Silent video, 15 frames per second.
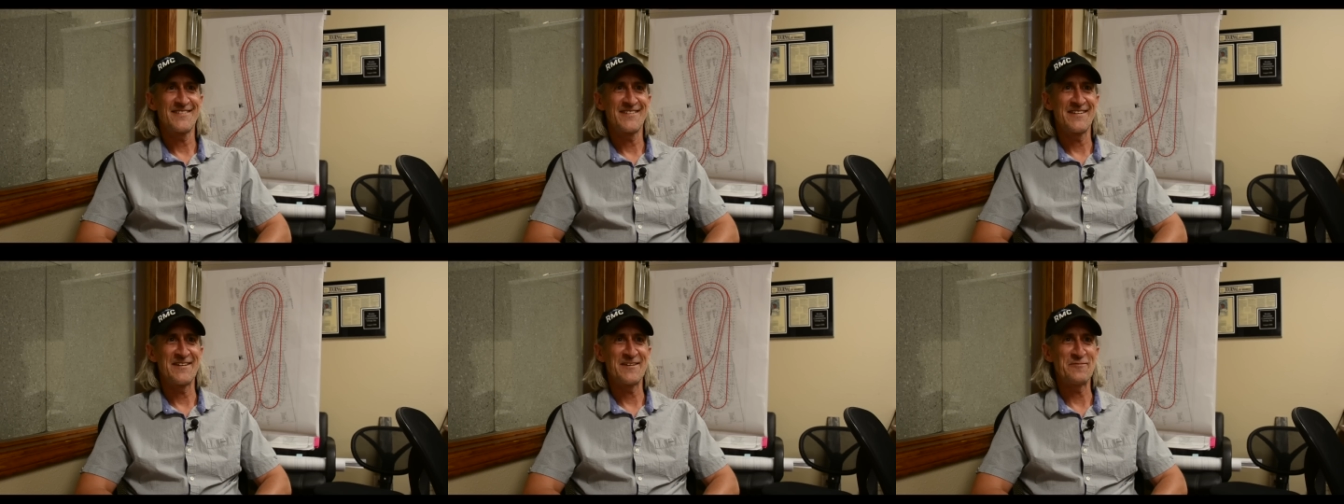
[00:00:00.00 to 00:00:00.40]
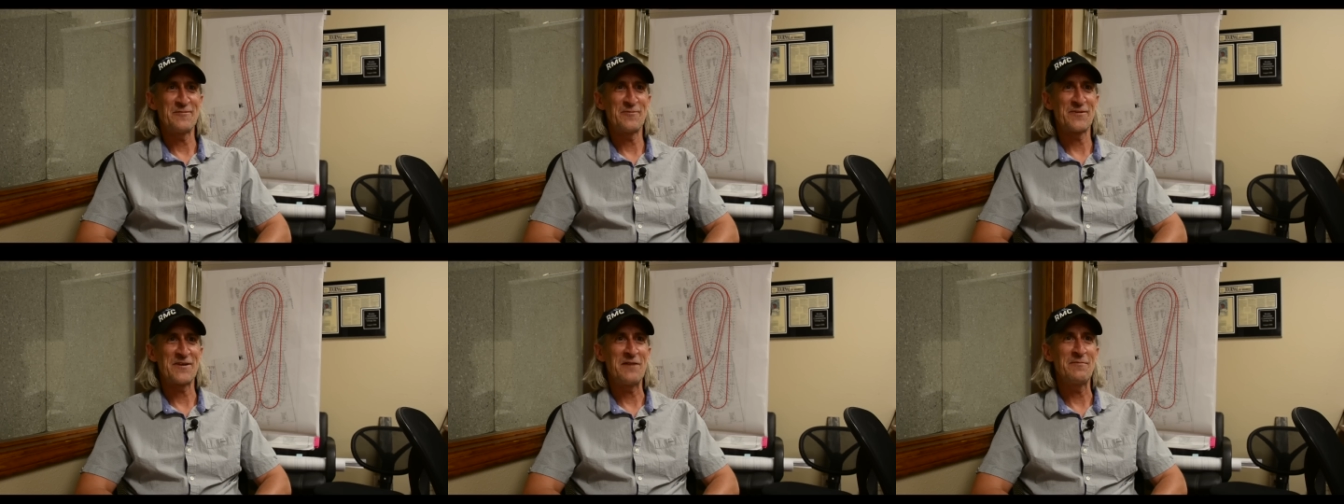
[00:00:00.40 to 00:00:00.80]
Uh,
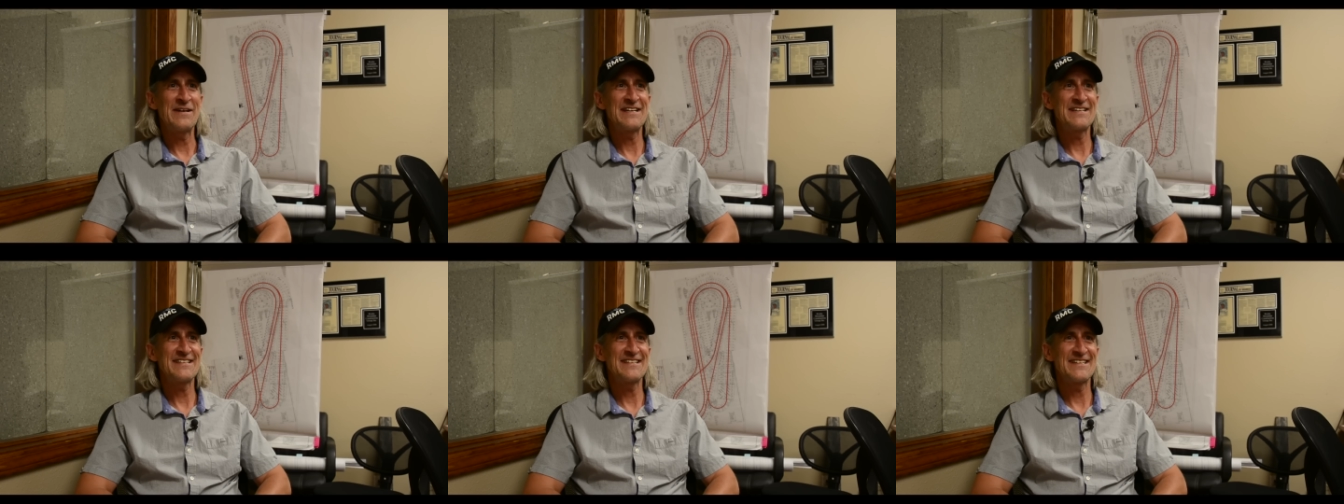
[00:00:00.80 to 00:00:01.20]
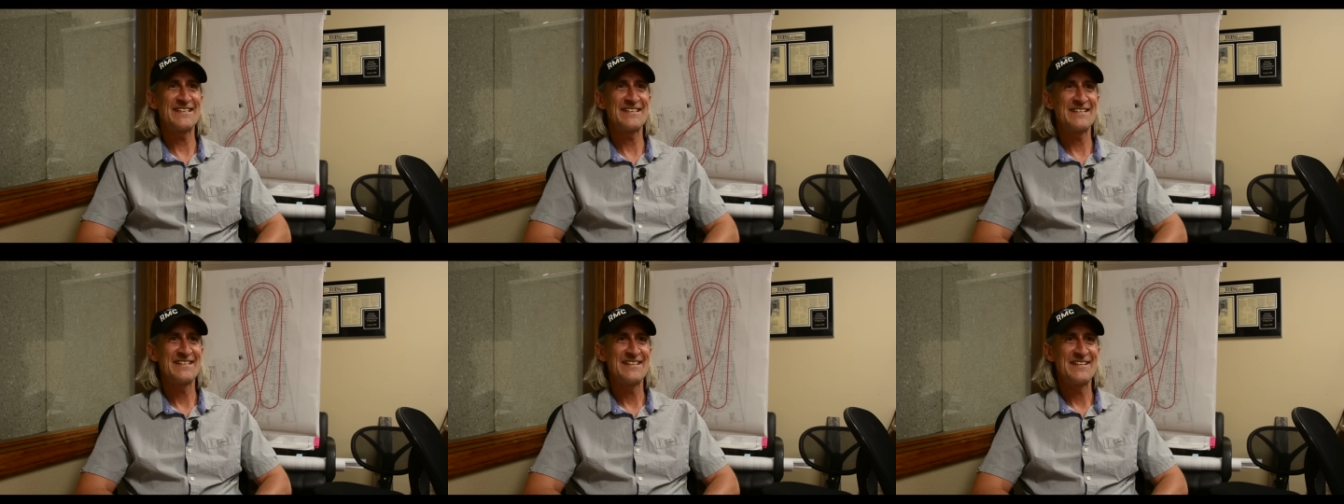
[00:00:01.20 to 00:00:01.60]
we were coming
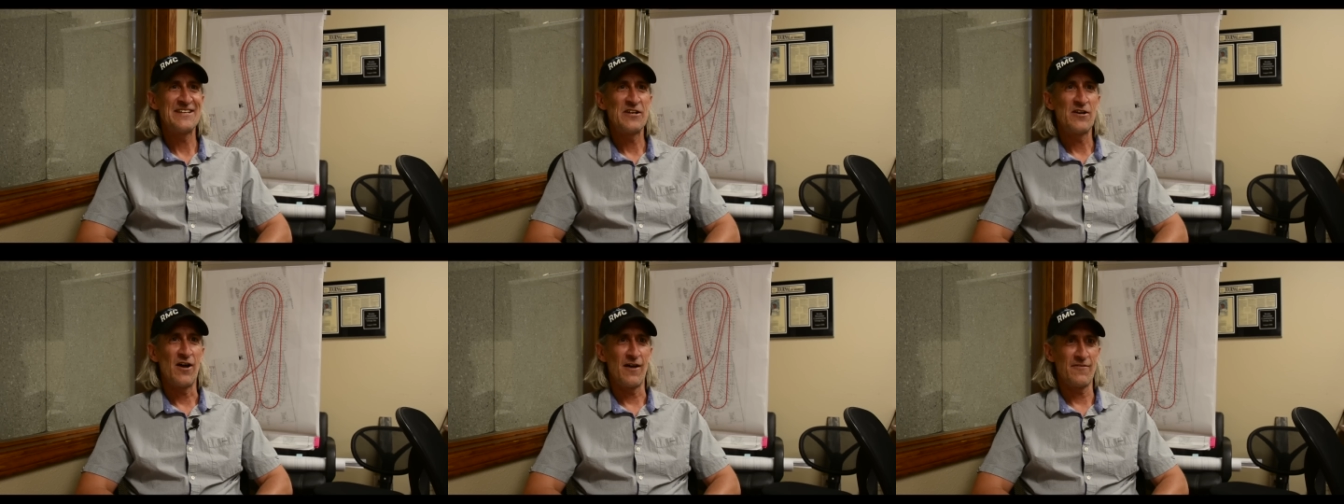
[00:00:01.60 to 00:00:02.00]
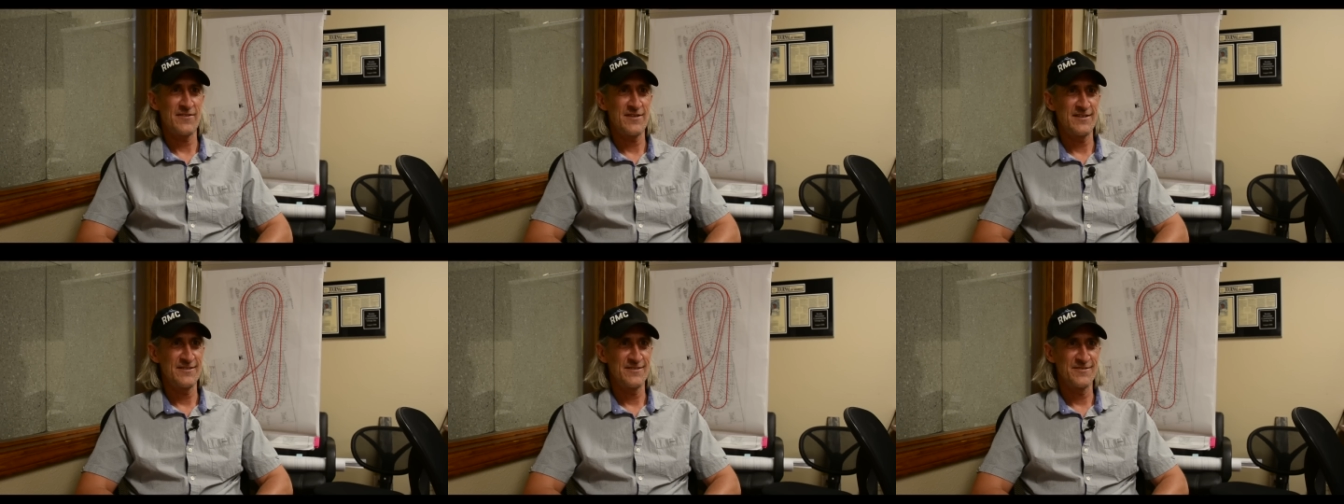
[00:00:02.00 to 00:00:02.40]
to off
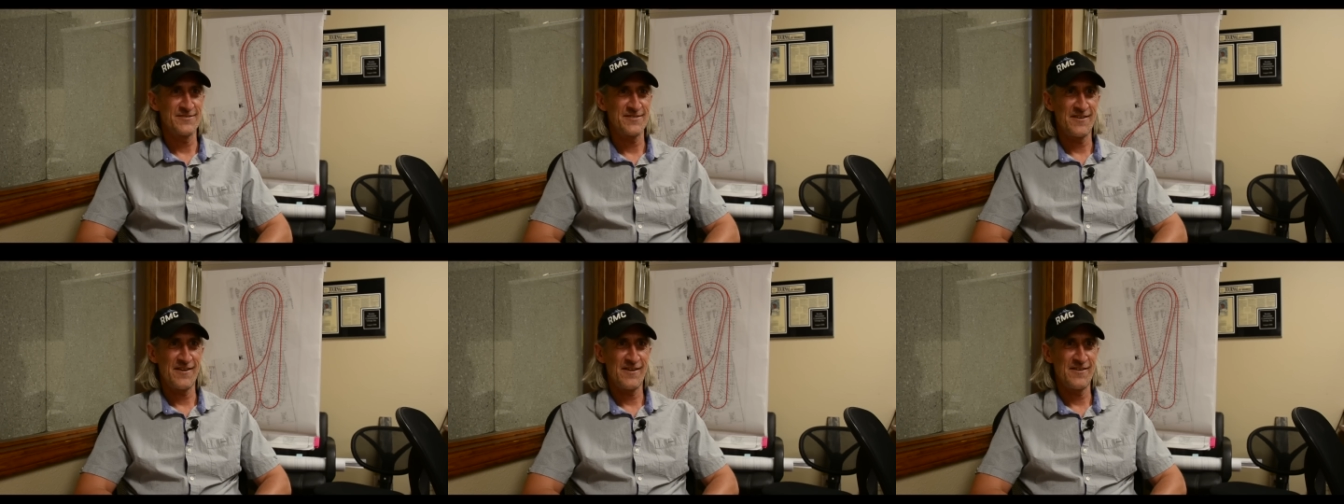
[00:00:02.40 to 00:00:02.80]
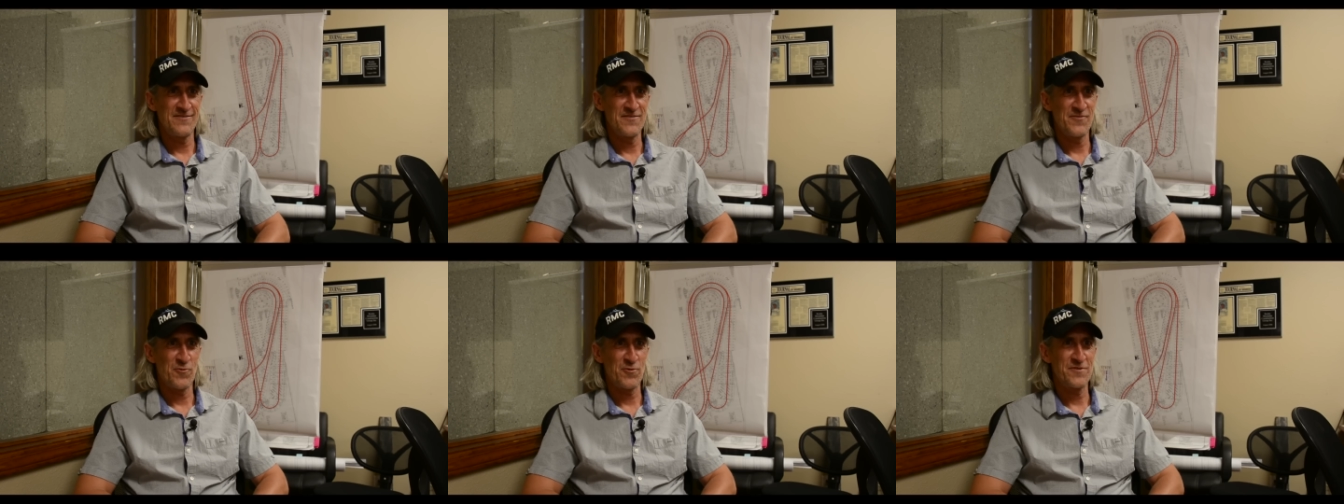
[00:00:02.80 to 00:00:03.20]
the heels
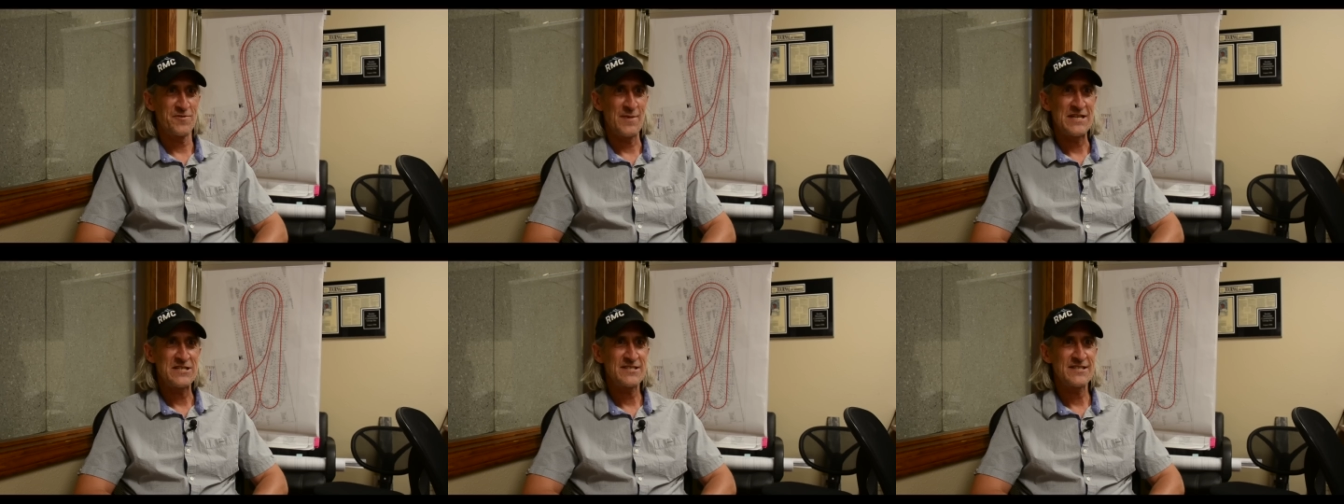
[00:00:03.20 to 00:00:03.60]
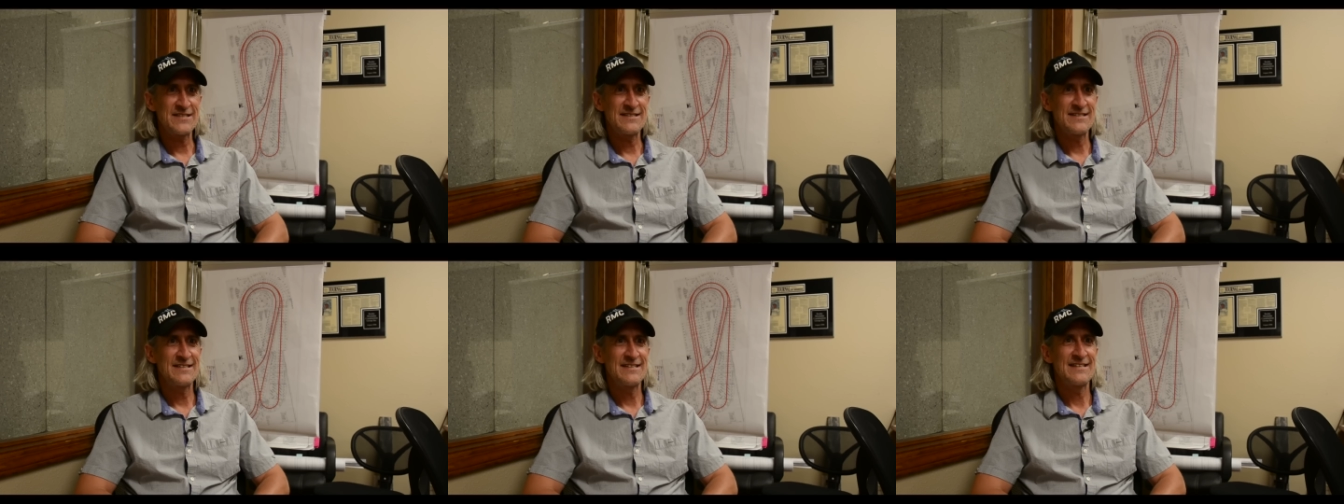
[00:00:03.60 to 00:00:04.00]
of the fourth dimension